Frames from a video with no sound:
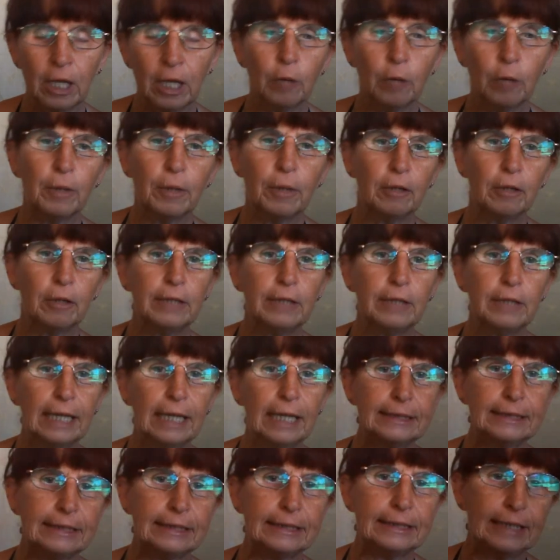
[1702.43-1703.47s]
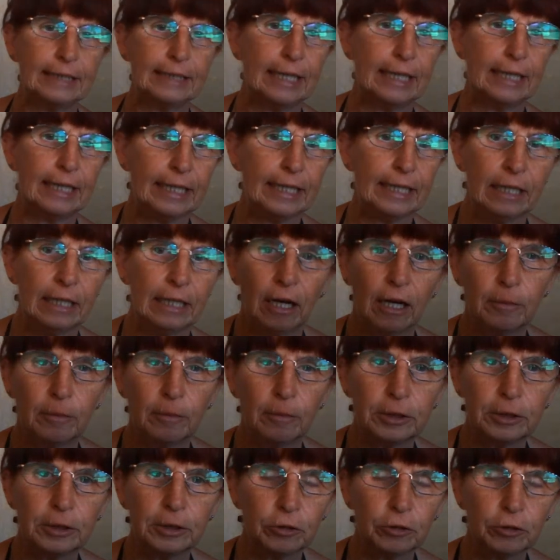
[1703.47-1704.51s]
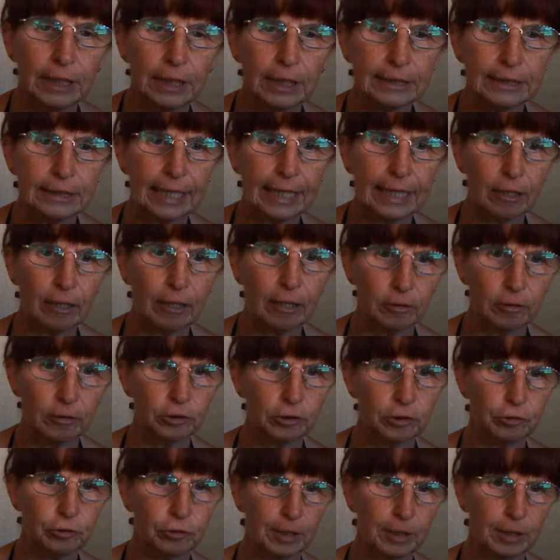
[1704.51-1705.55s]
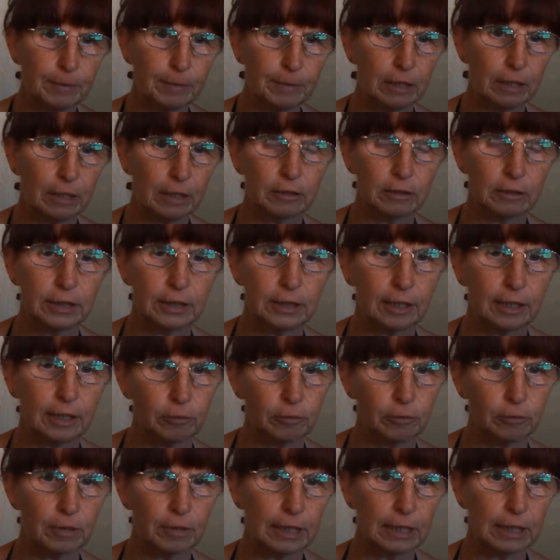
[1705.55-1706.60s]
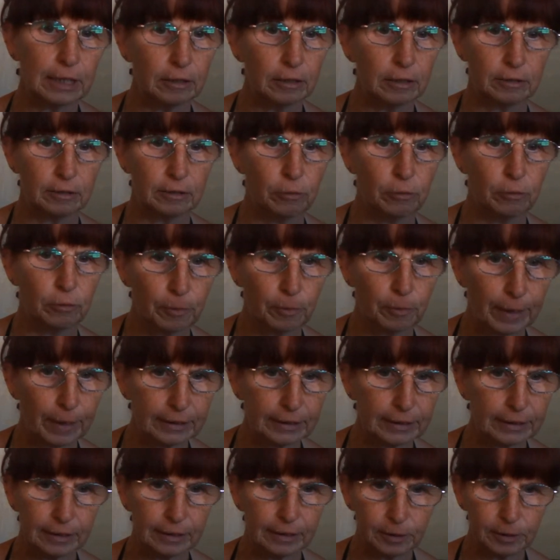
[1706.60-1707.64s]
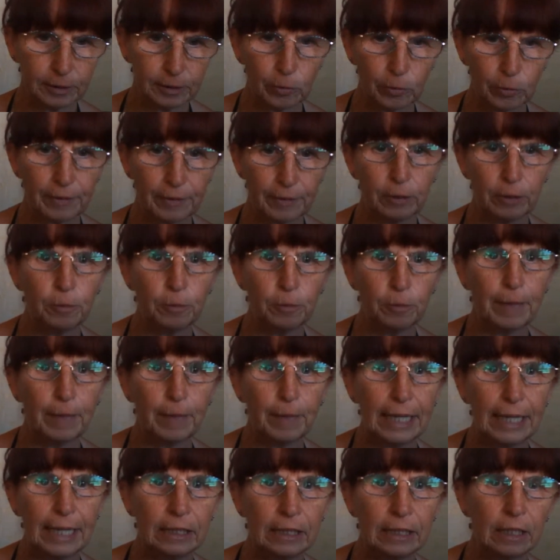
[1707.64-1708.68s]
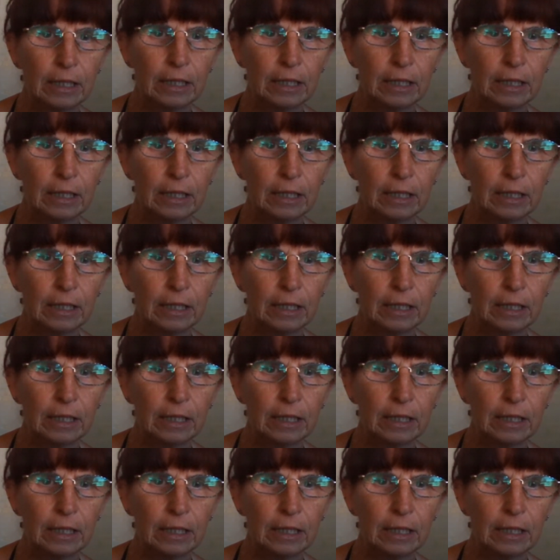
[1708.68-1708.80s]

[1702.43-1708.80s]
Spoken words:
Well, yesterday I was trying to get on StreamYard because I had all the notes, all the buttons, what they all meant.